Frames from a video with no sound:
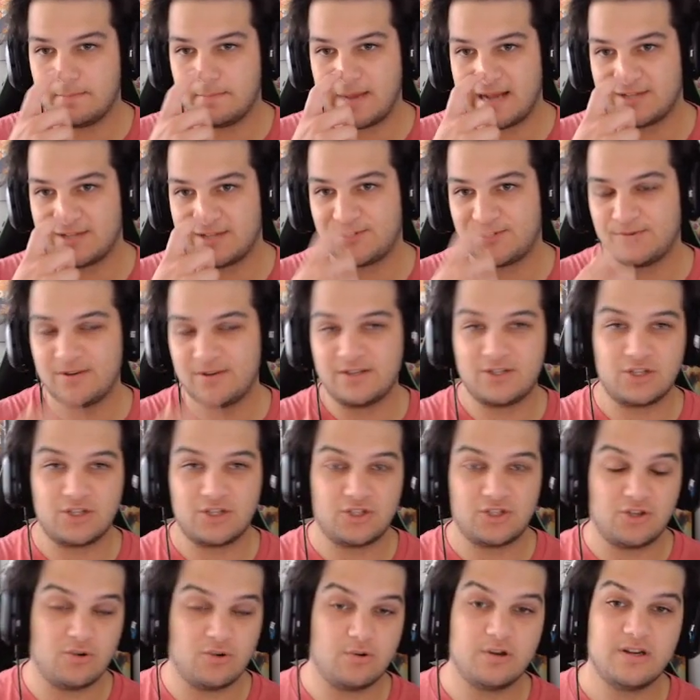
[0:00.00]
Batra is
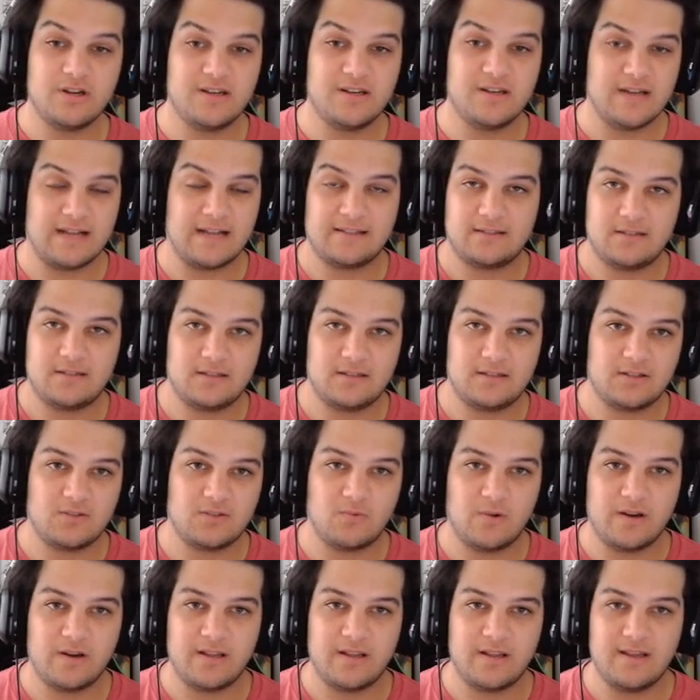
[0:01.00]
just too good not to take to
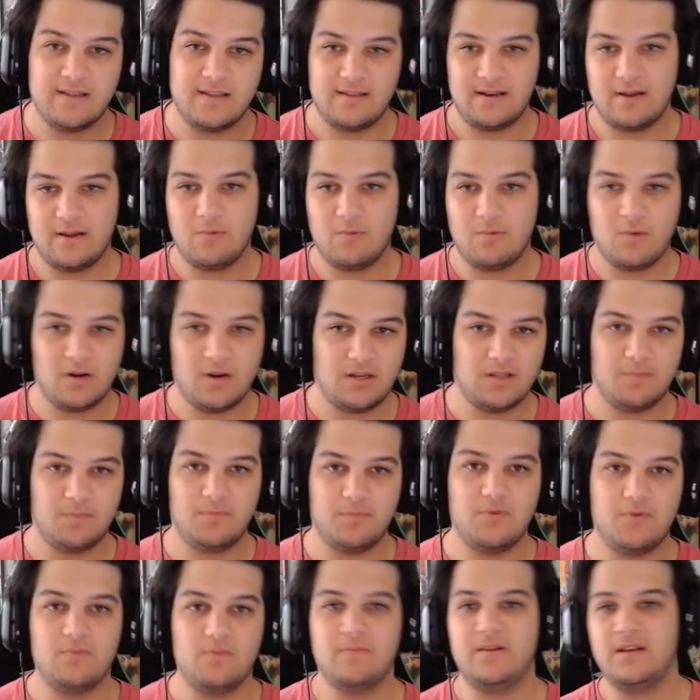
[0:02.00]
20, and then I wanted the
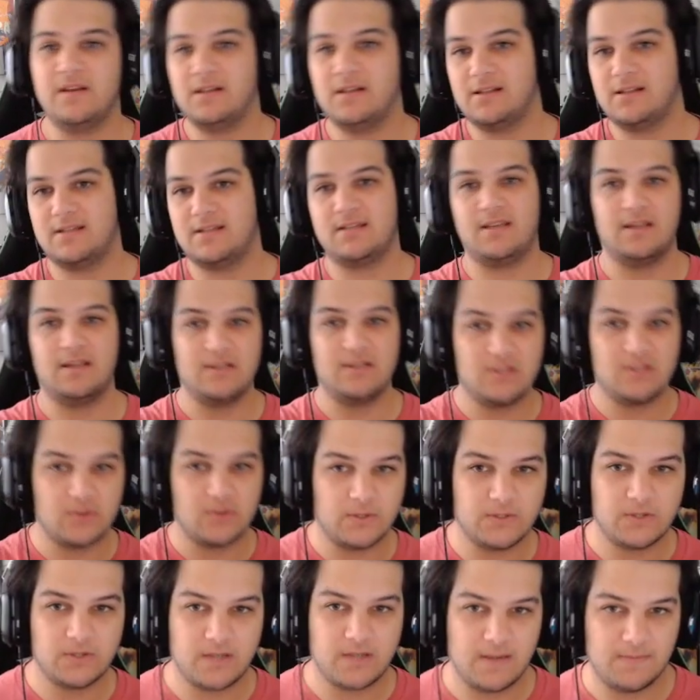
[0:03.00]
Poop Manila skin, so
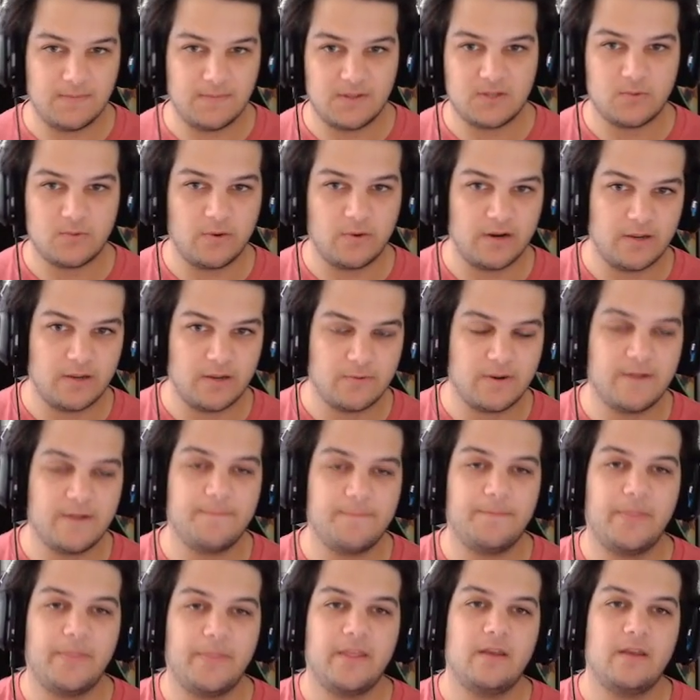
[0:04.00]
I took him to 20, right?